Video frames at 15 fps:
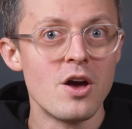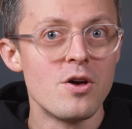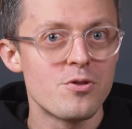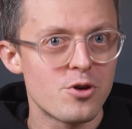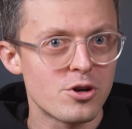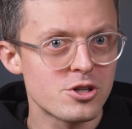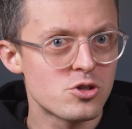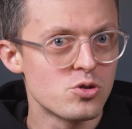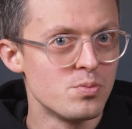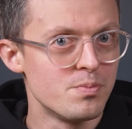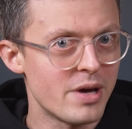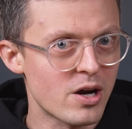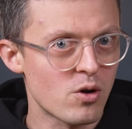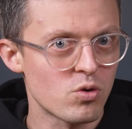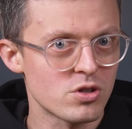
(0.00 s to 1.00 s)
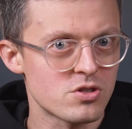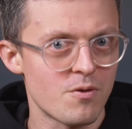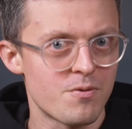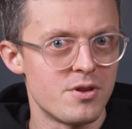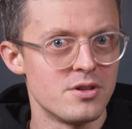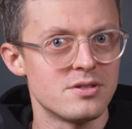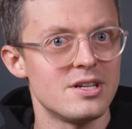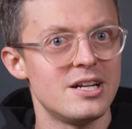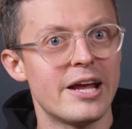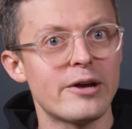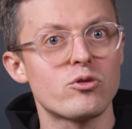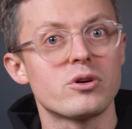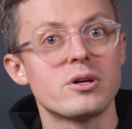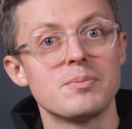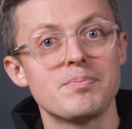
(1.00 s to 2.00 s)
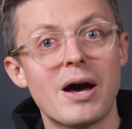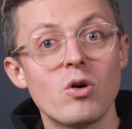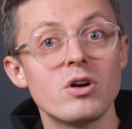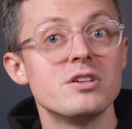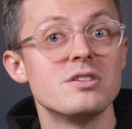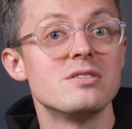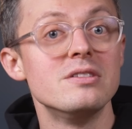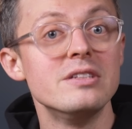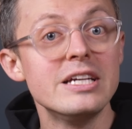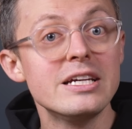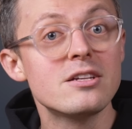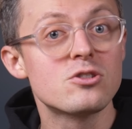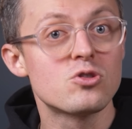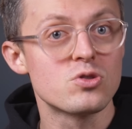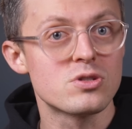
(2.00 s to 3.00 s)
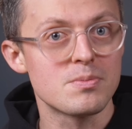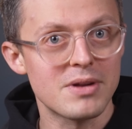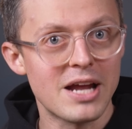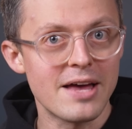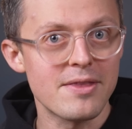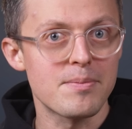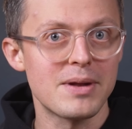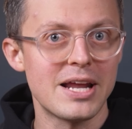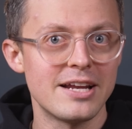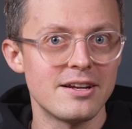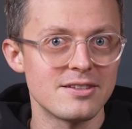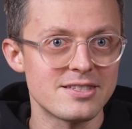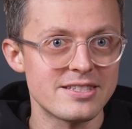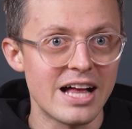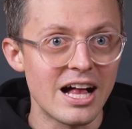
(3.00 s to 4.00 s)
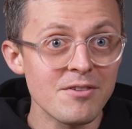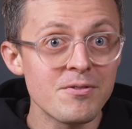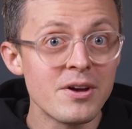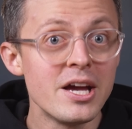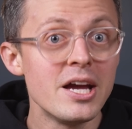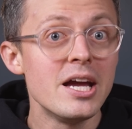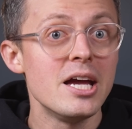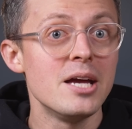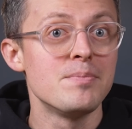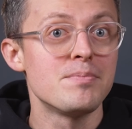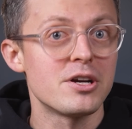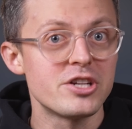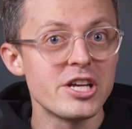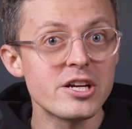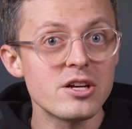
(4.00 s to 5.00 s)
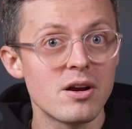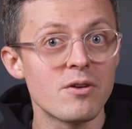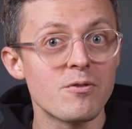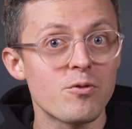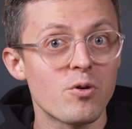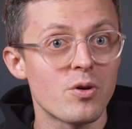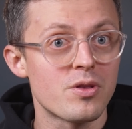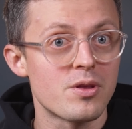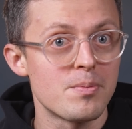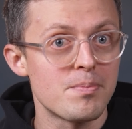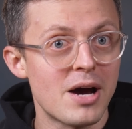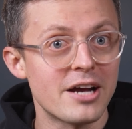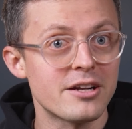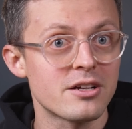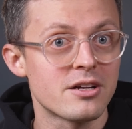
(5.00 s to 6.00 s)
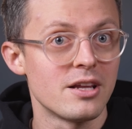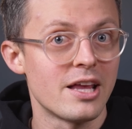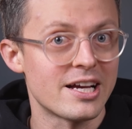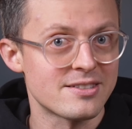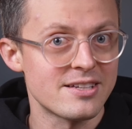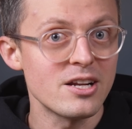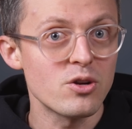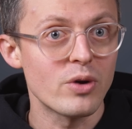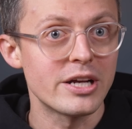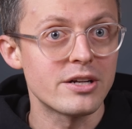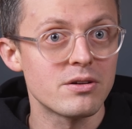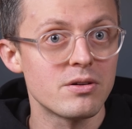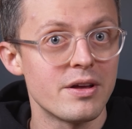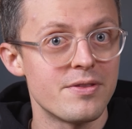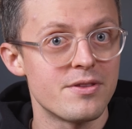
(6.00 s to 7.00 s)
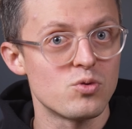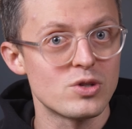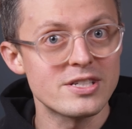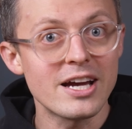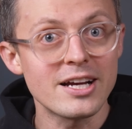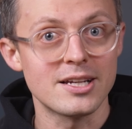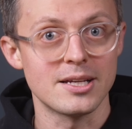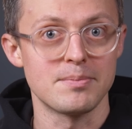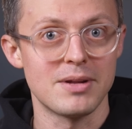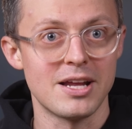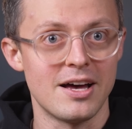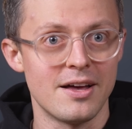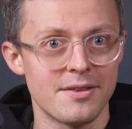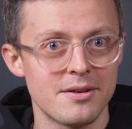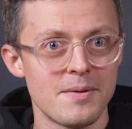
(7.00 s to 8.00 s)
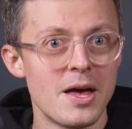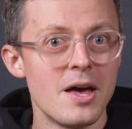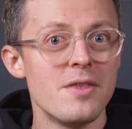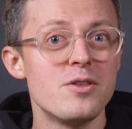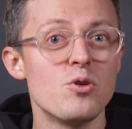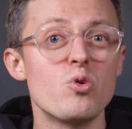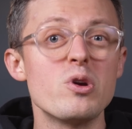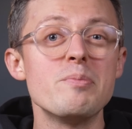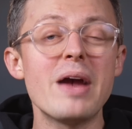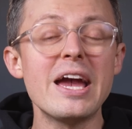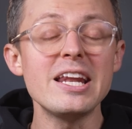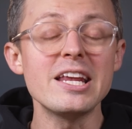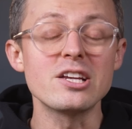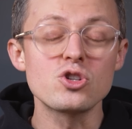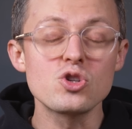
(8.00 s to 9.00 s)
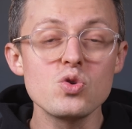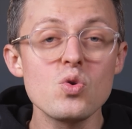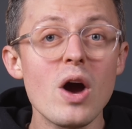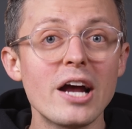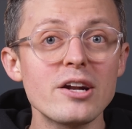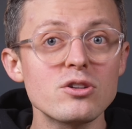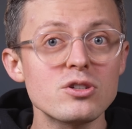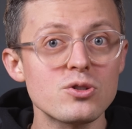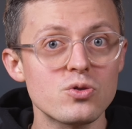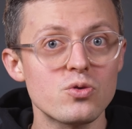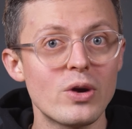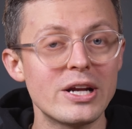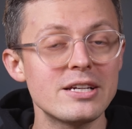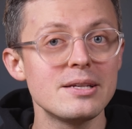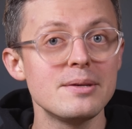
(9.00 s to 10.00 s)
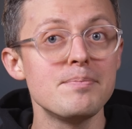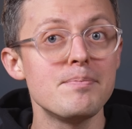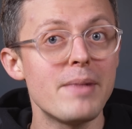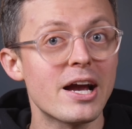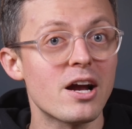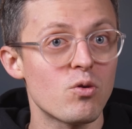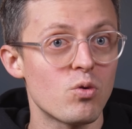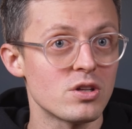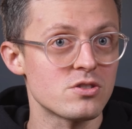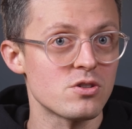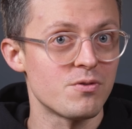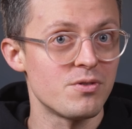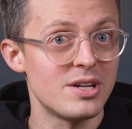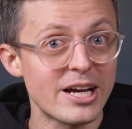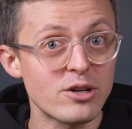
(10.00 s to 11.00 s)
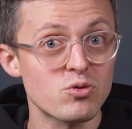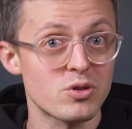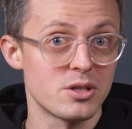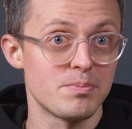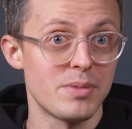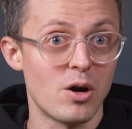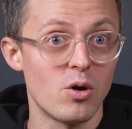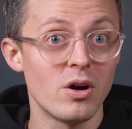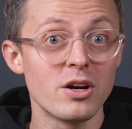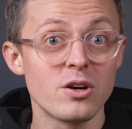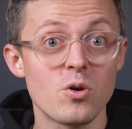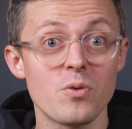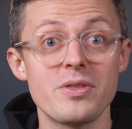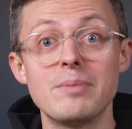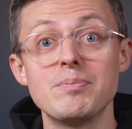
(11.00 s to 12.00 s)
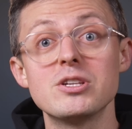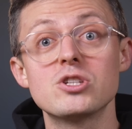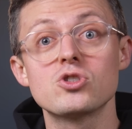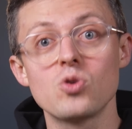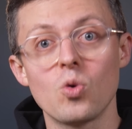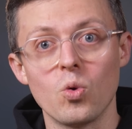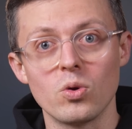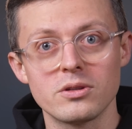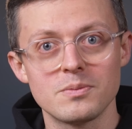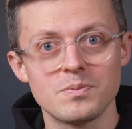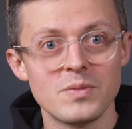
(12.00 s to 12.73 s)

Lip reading: 32 megawatts of this electrical power is needed to supply the plant itself, in particular for the particle accelerator and the recycling plant. The remaining 220 megawatts of electrical power could then be sold.